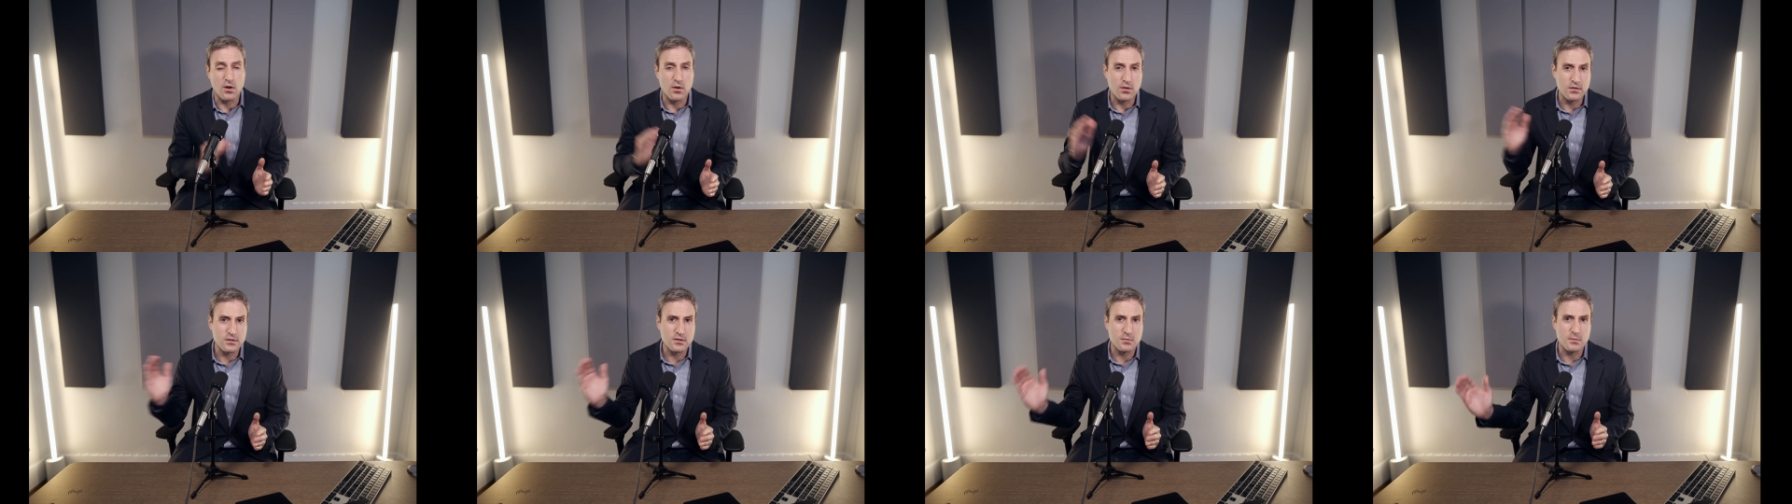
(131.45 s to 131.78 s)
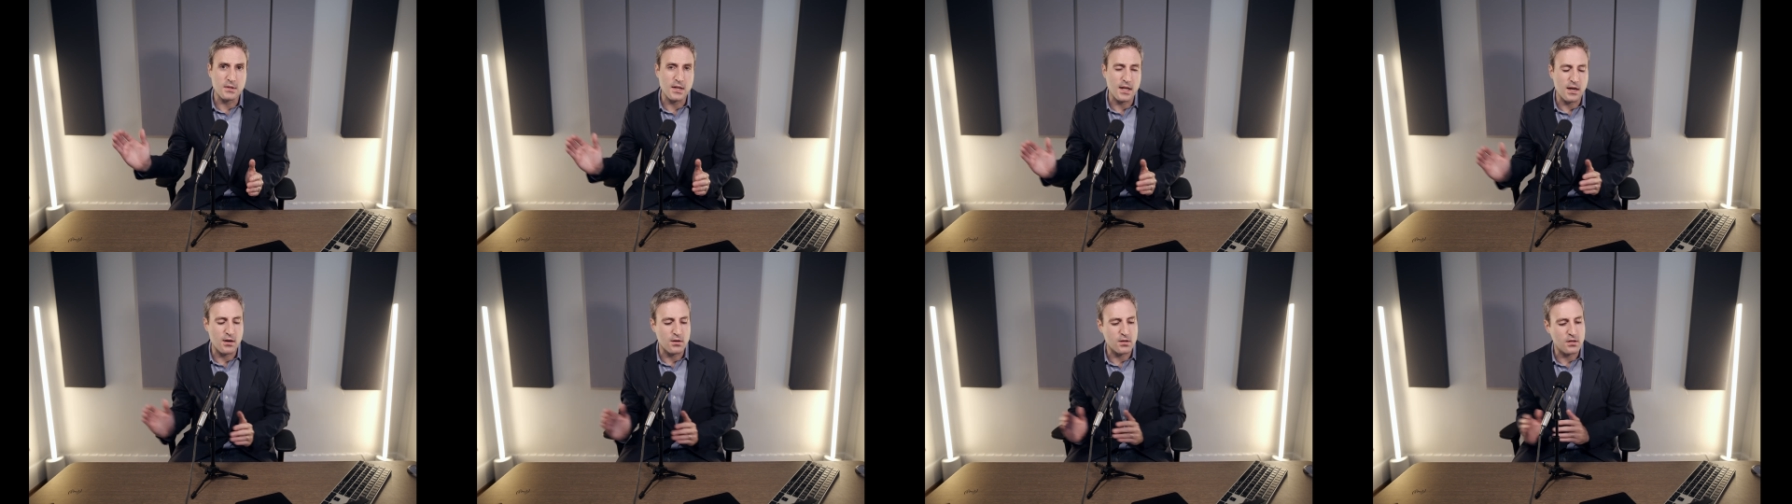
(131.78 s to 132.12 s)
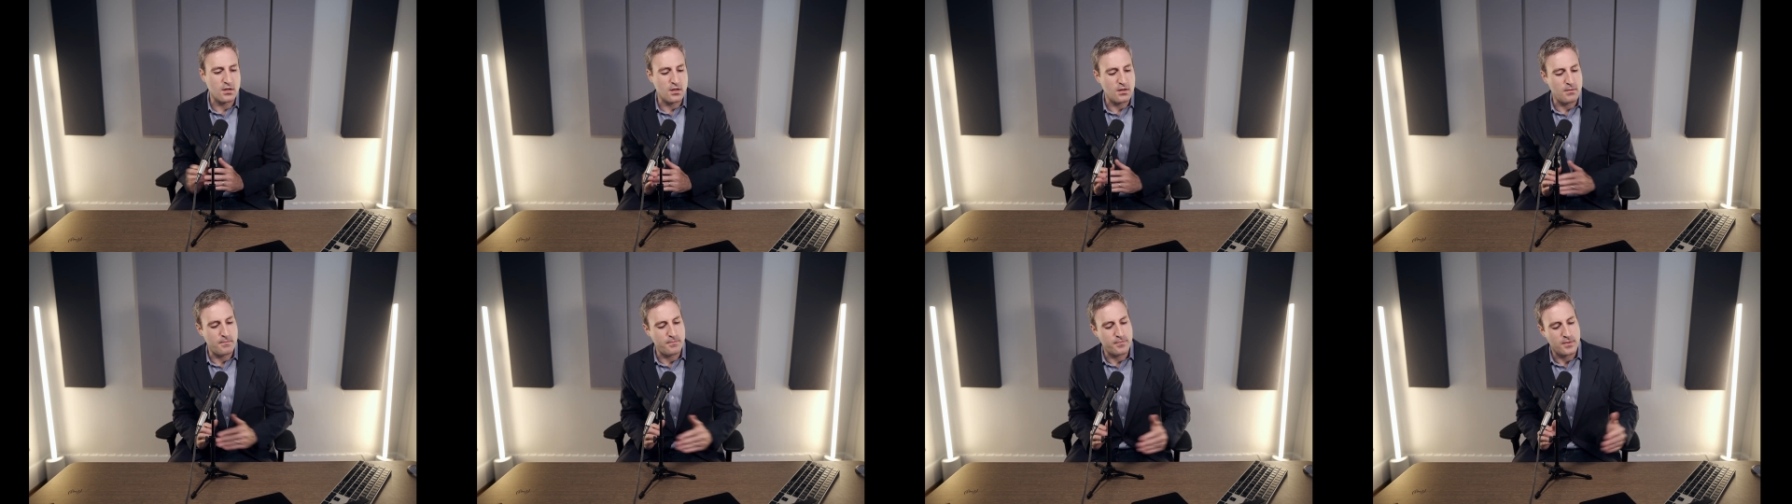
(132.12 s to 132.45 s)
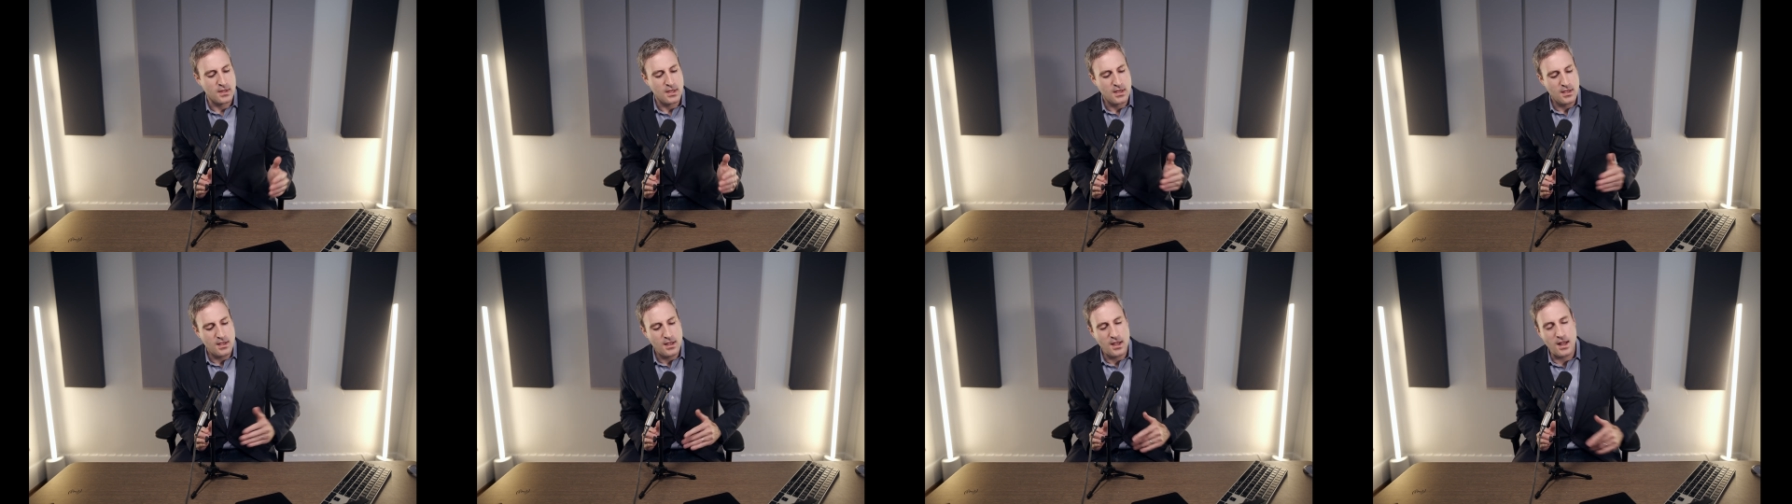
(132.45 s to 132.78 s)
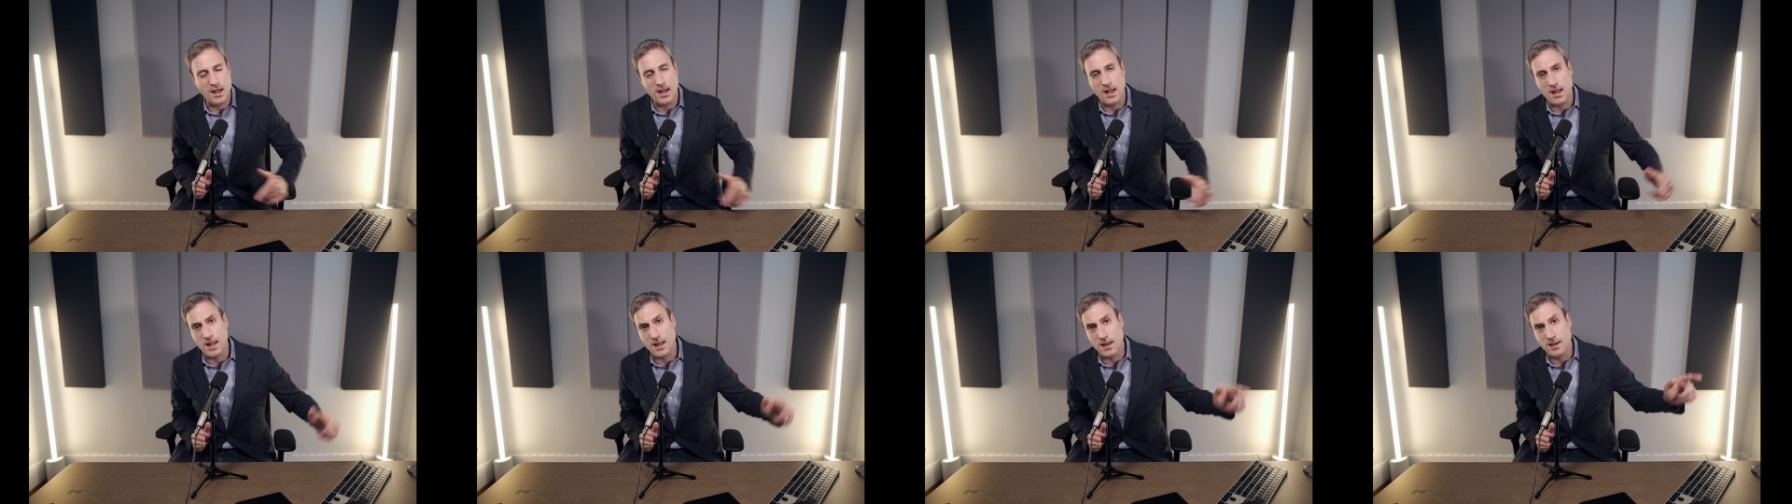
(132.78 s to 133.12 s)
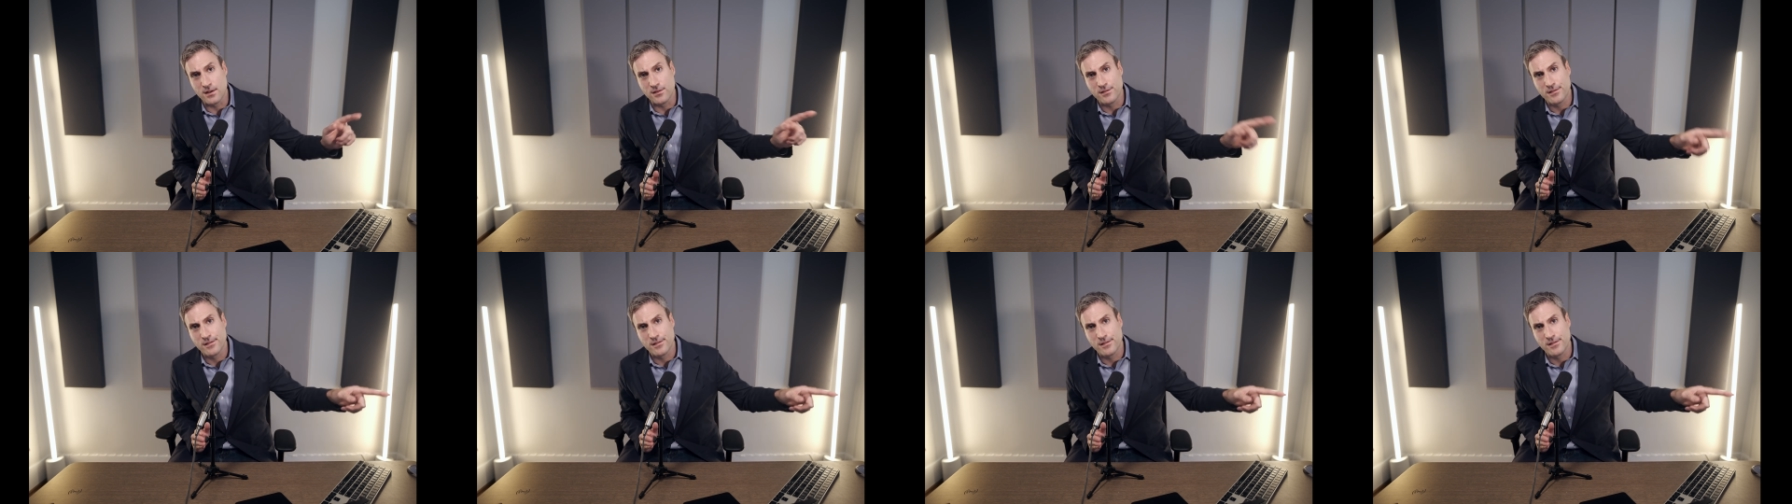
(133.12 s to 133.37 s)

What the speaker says: ultimate outcome and